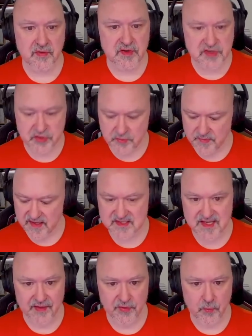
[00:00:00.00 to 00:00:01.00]
The two makes
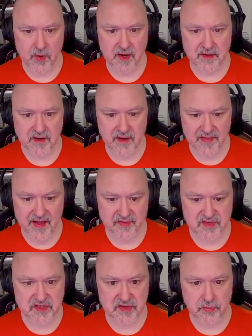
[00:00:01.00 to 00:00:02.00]
that the one and that
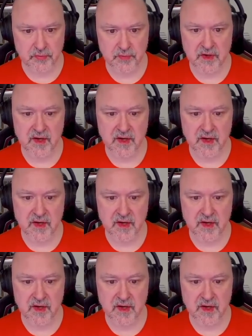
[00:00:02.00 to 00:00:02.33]
the two.